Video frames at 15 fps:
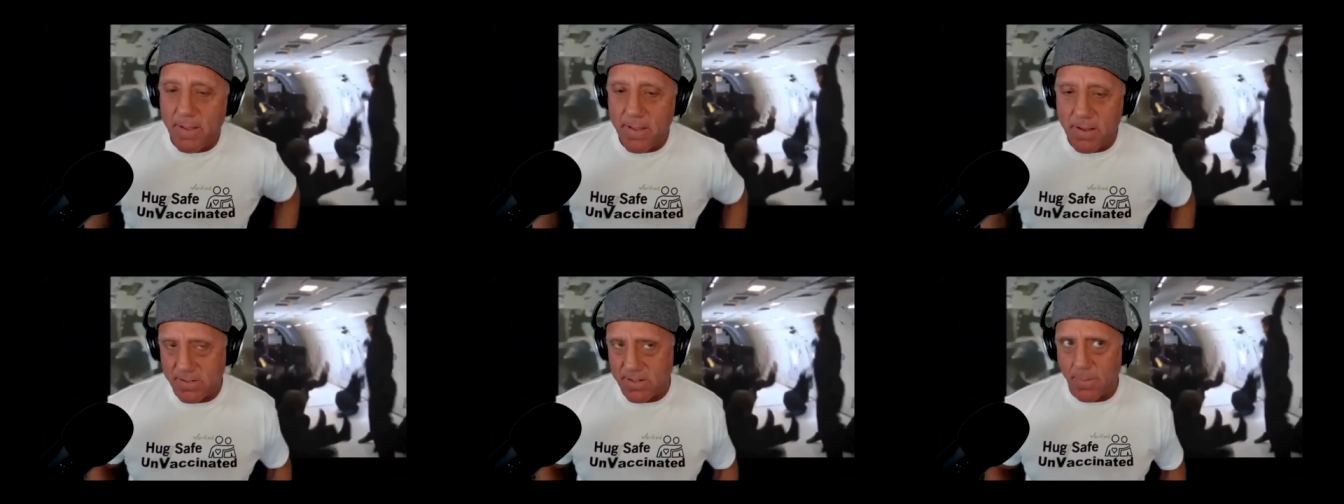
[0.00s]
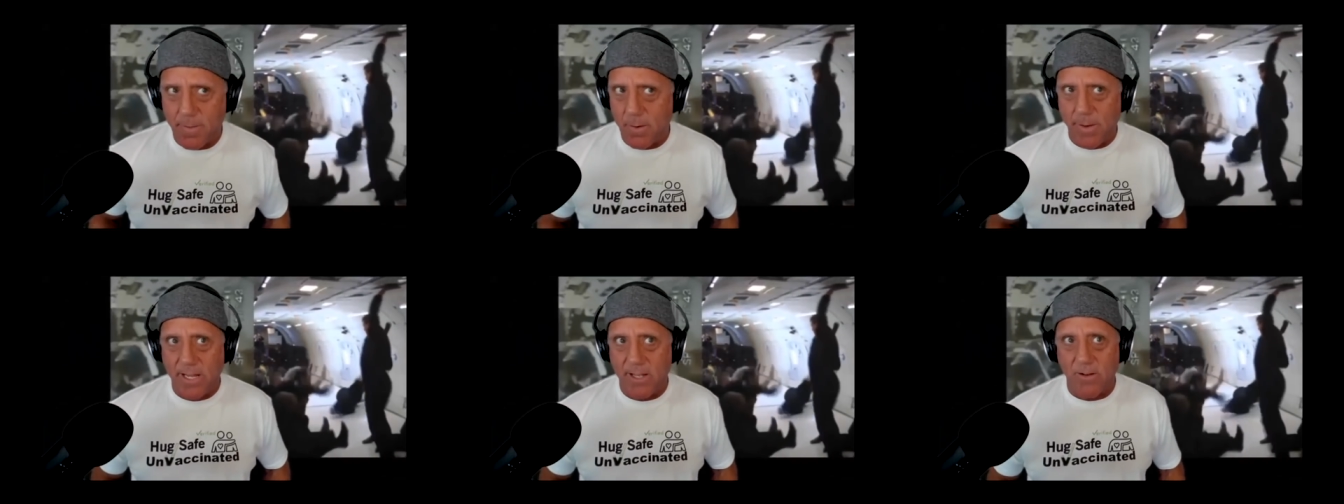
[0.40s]
There's
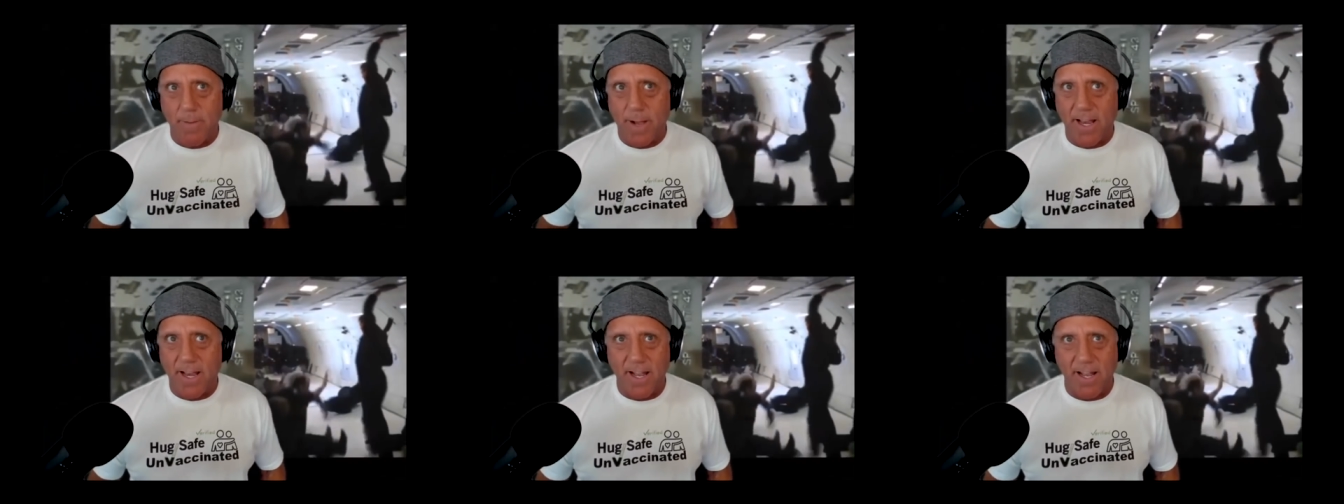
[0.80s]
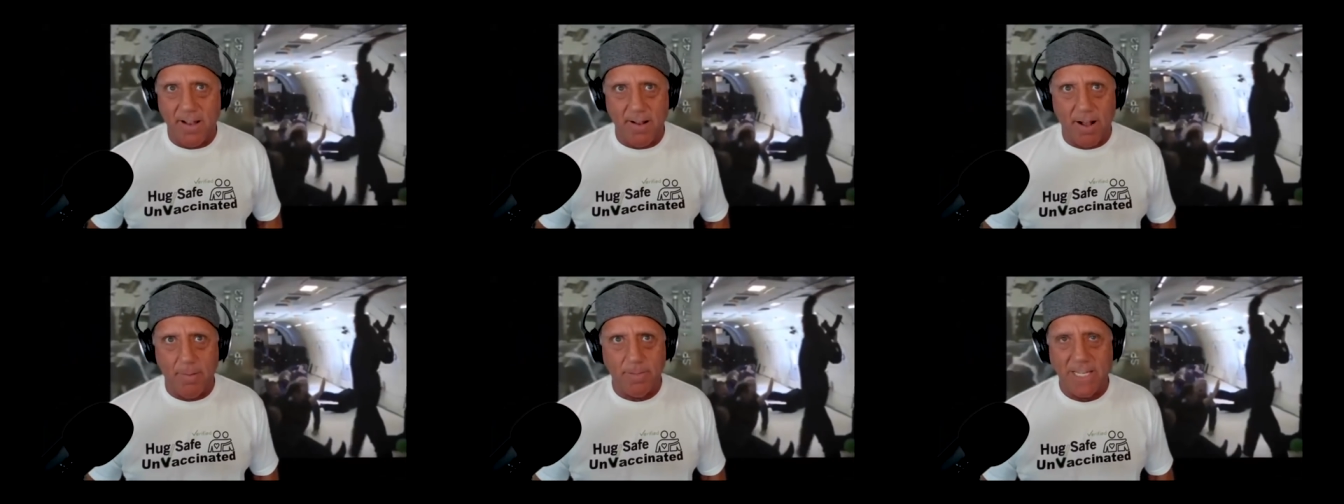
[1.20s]
something we can do about it
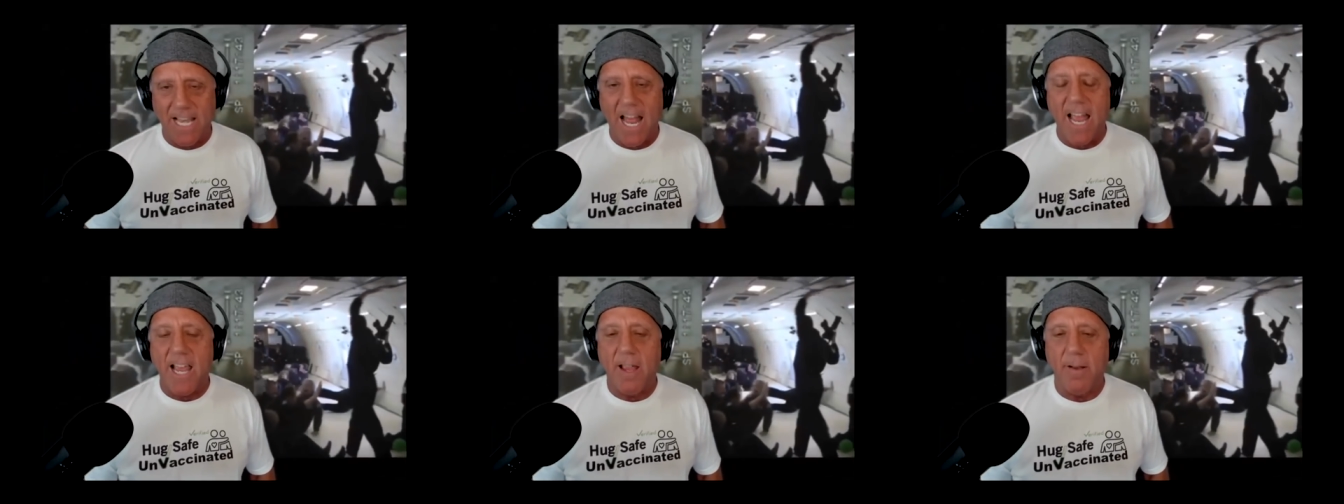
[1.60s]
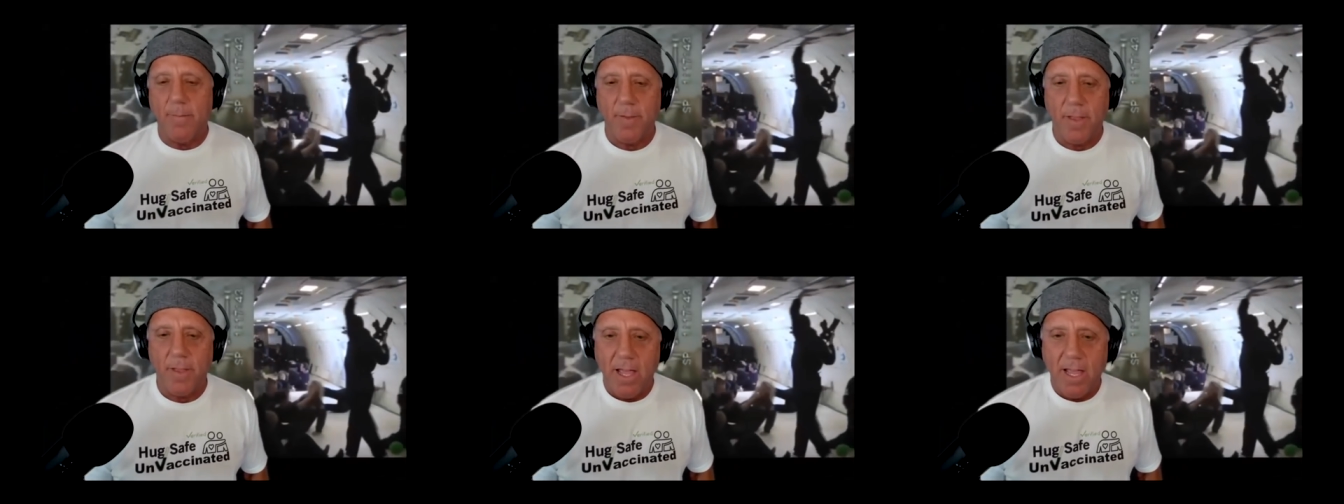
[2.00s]
today.
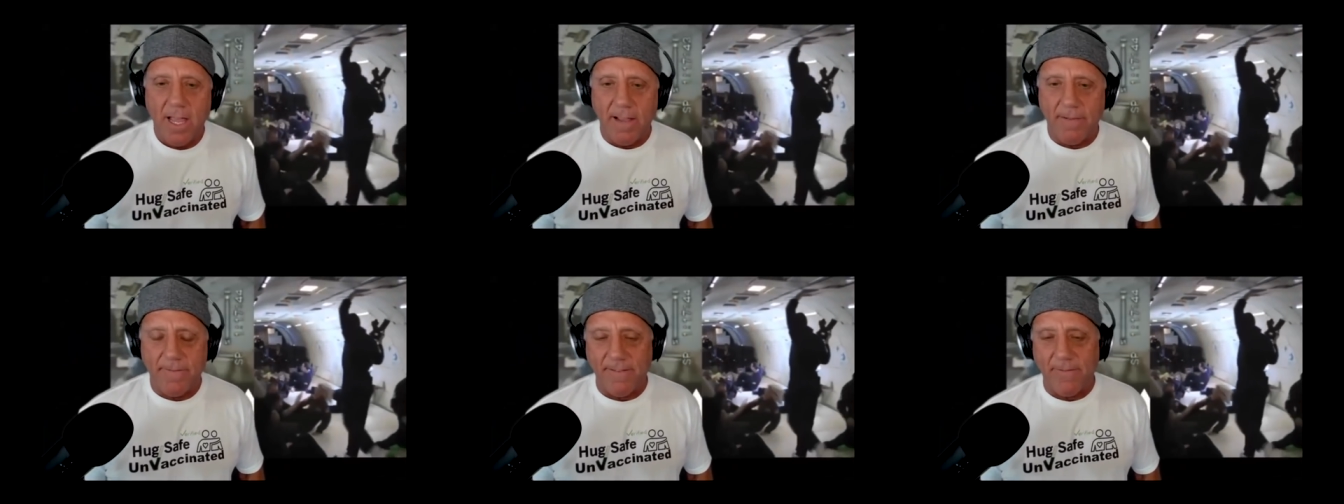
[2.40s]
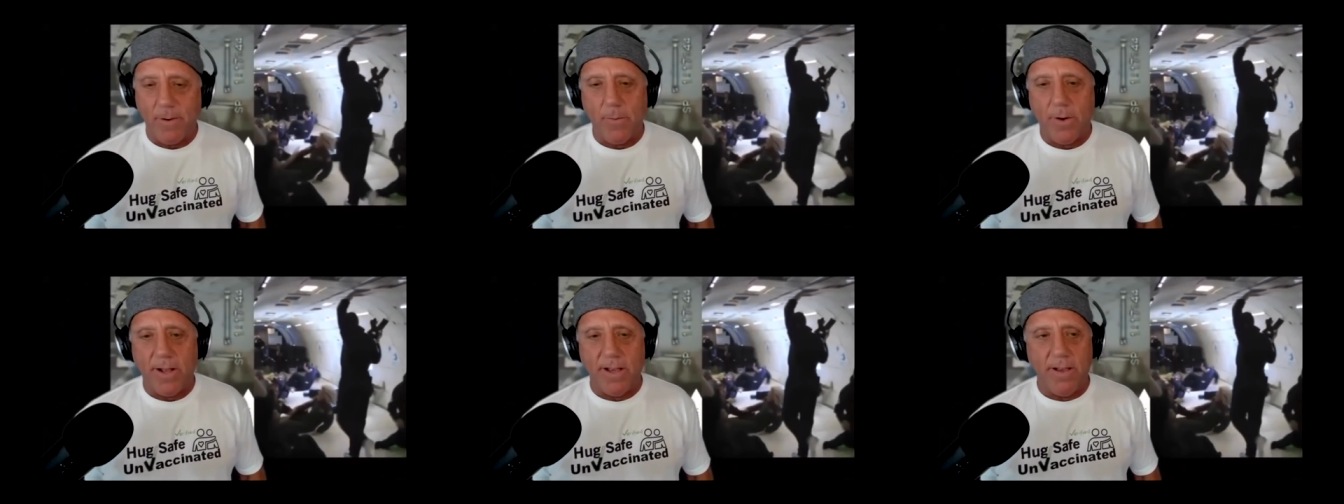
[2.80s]
If
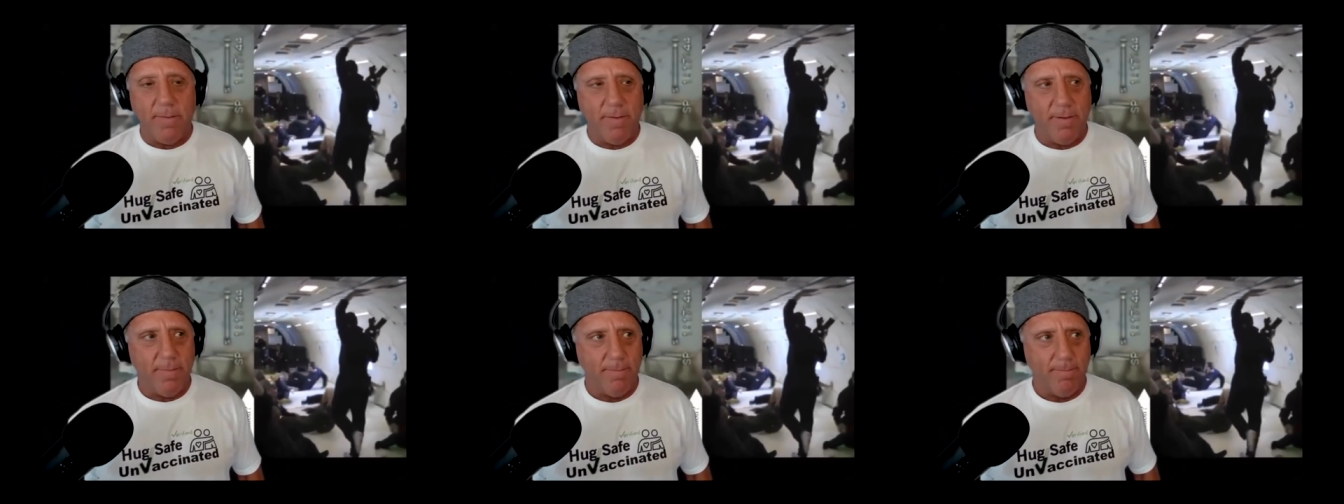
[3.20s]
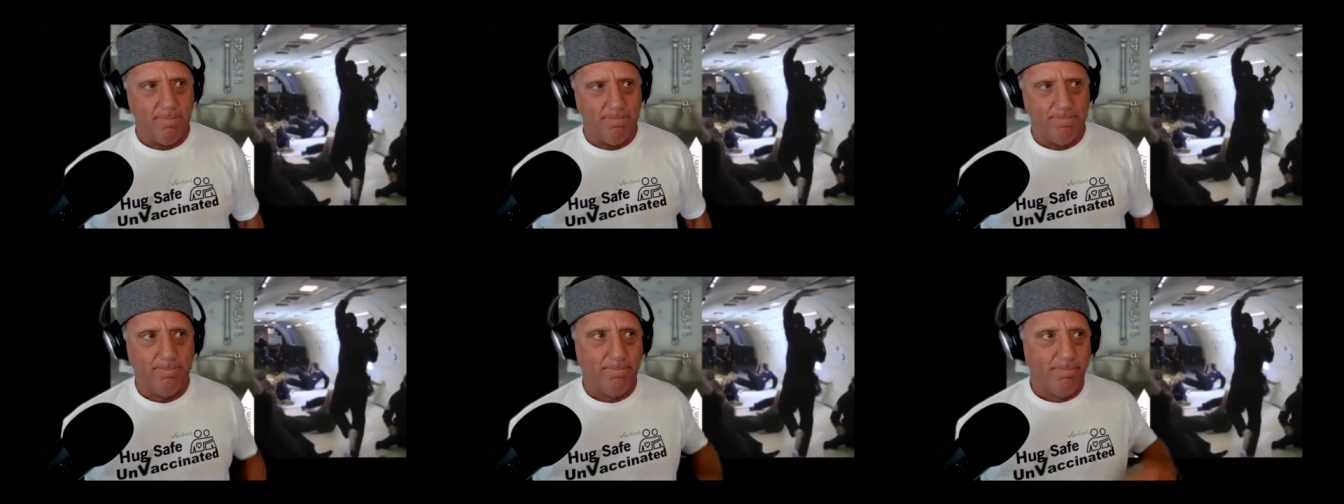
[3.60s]
everyone
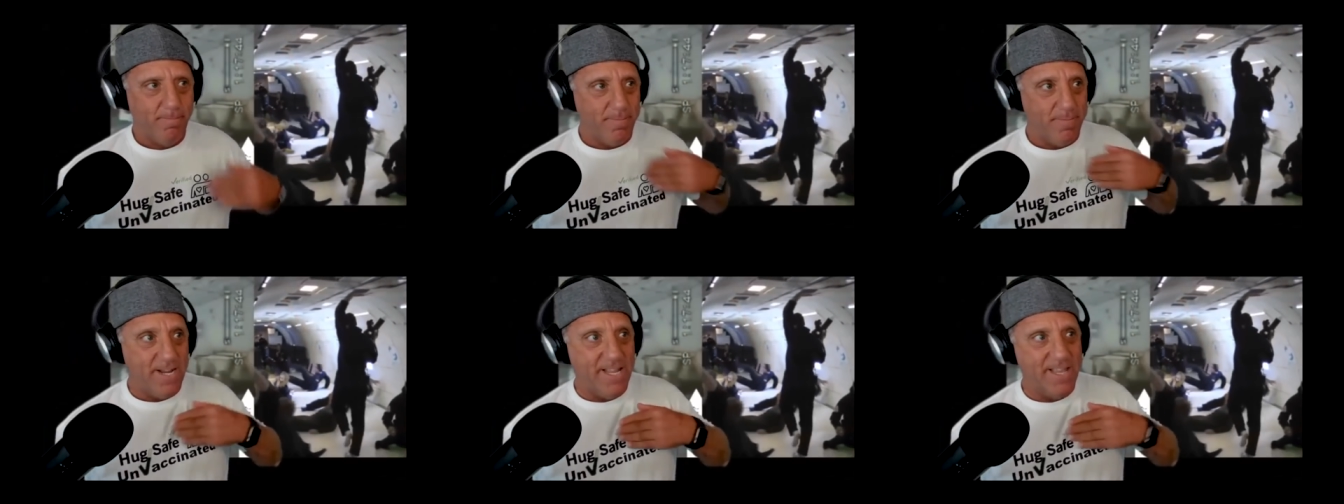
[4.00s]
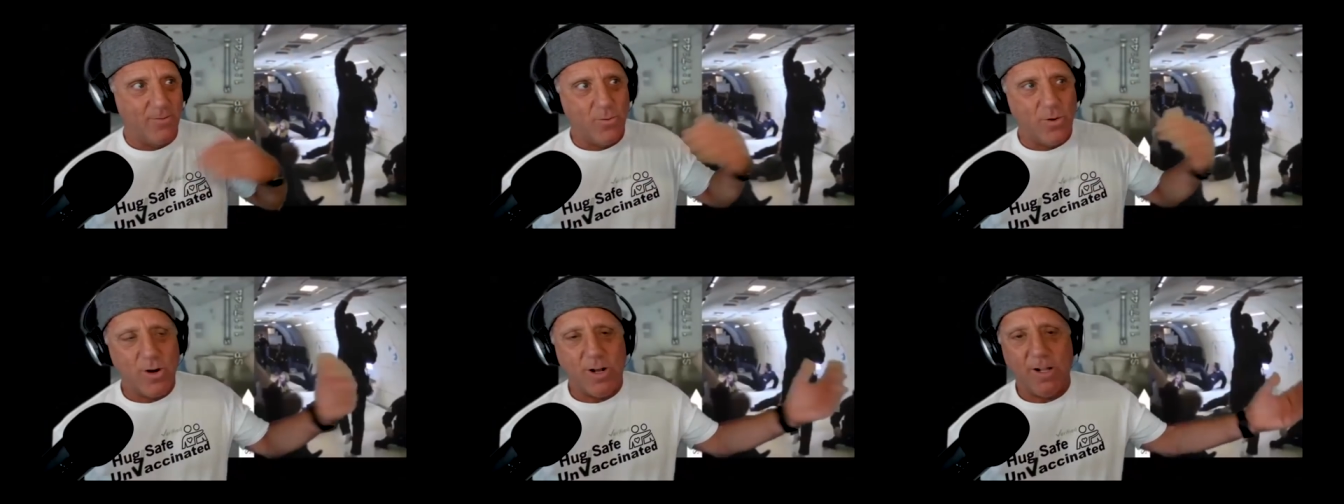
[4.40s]
in the
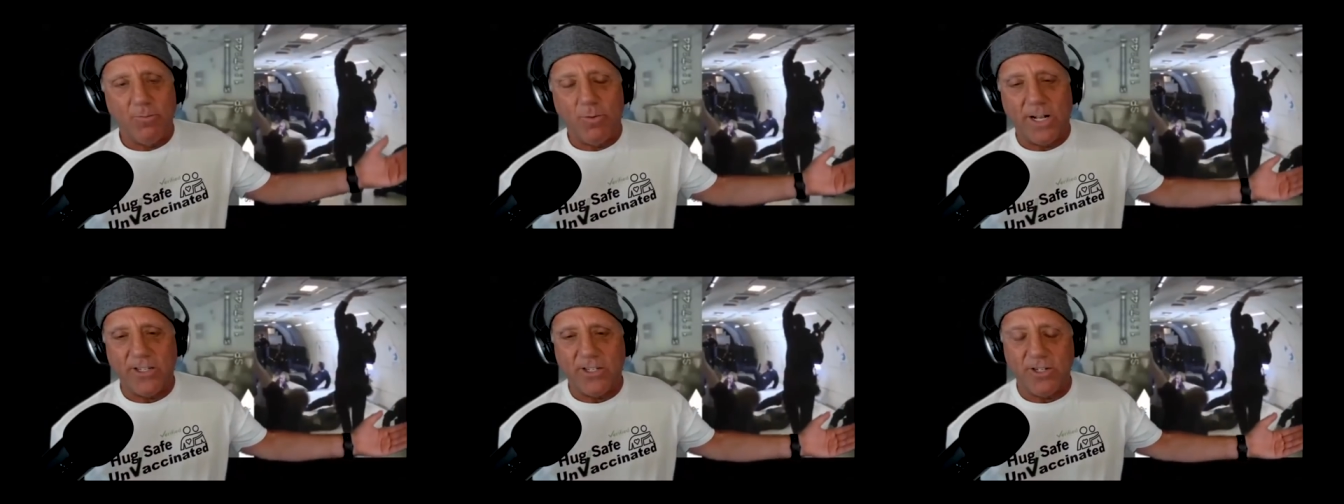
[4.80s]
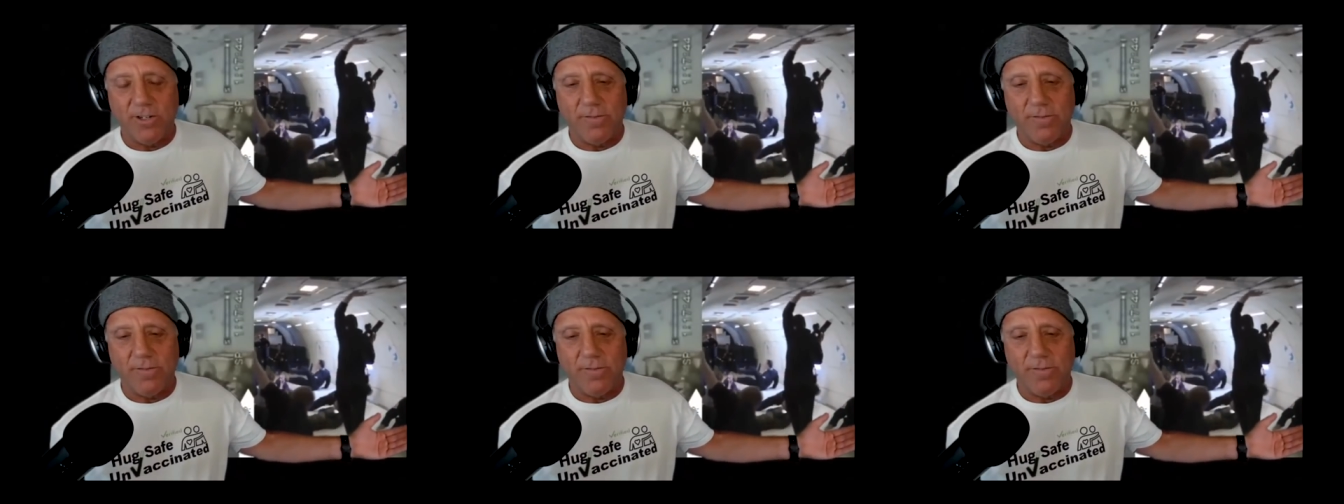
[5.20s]
world watches your